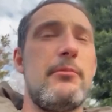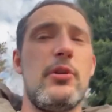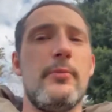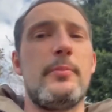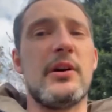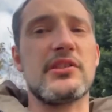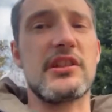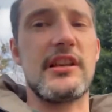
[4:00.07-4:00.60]
more
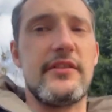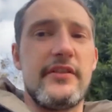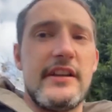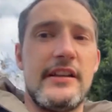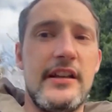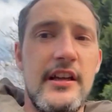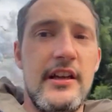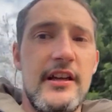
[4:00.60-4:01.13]
positive in
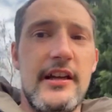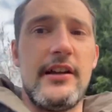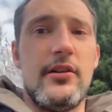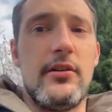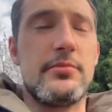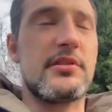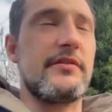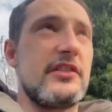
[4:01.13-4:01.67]

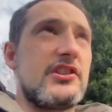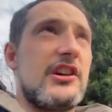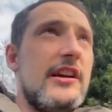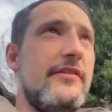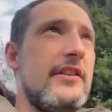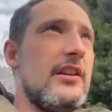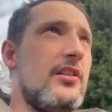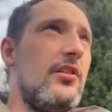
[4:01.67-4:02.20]
hopes of
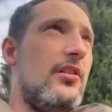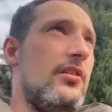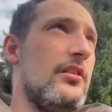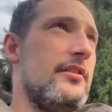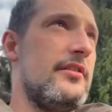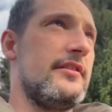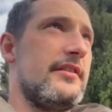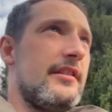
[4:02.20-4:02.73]
achieving a goal
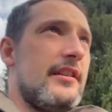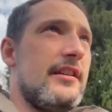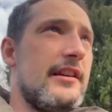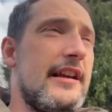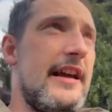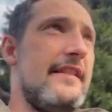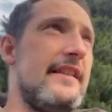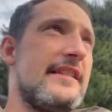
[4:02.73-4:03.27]
and
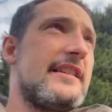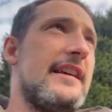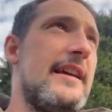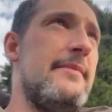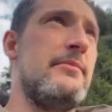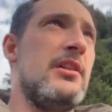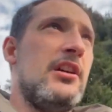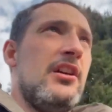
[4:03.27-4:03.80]
getting this
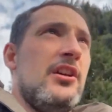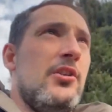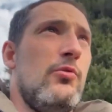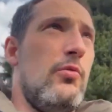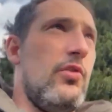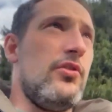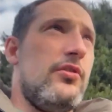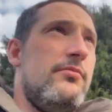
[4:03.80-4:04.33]
game
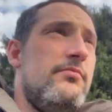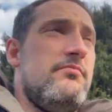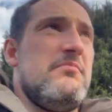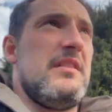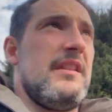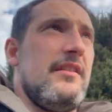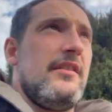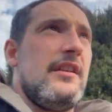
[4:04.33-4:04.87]
won
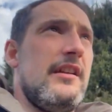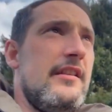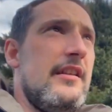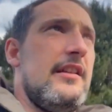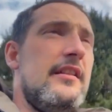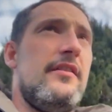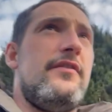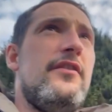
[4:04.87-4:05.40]
in
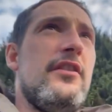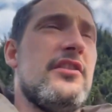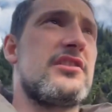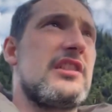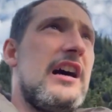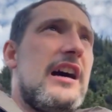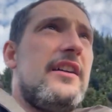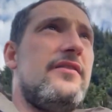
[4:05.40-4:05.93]
the
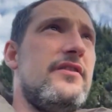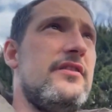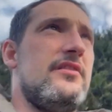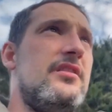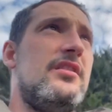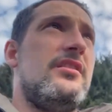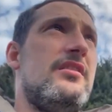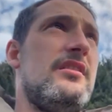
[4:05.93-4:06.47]
first half and
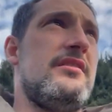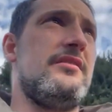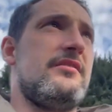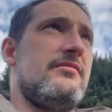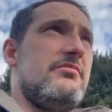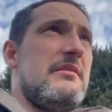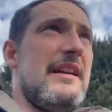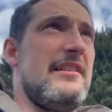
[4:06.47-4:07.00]

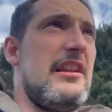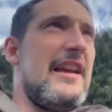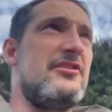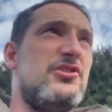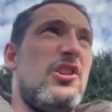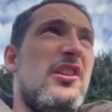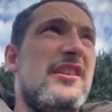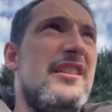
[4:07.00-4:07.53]

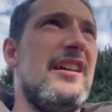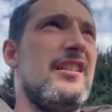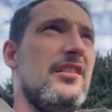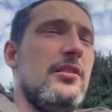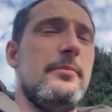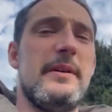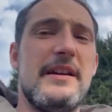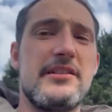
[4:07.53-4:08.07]
enjoying it a
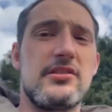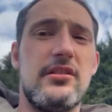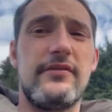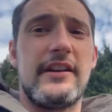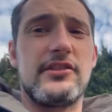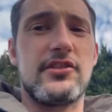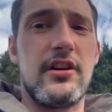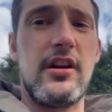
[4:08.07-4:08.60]
little bit, sort
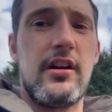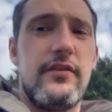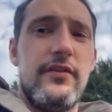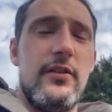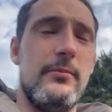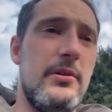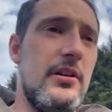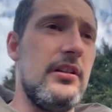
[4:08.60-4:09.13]
of enjoy our
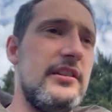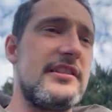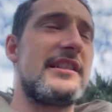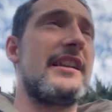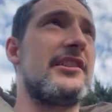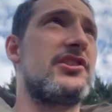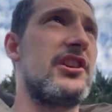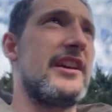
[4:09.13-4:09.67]
football
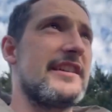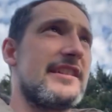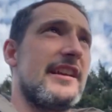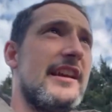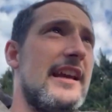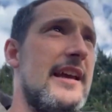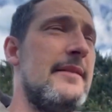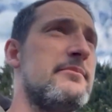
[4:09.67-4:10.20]
instead of
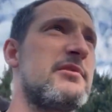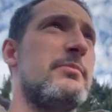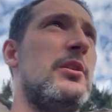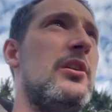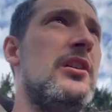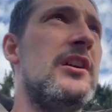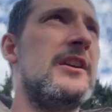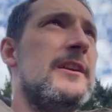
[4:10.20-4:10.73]
chasing games.
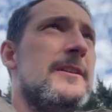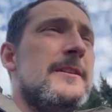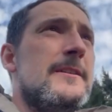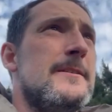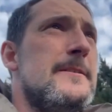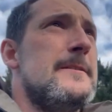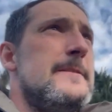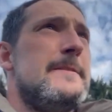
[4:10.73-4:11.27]
But
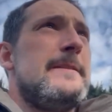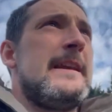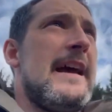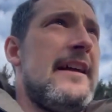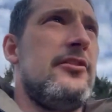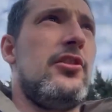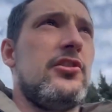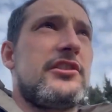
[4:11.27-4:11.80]

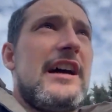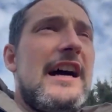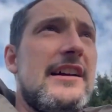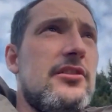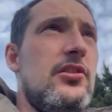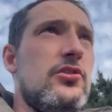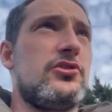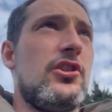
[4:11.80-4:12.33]
yeah, no Dak,
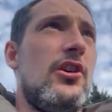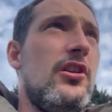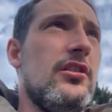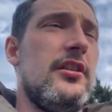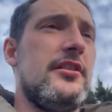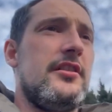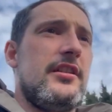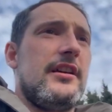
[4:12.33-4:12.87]
no
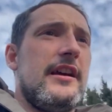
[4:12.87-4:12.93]
Dolan.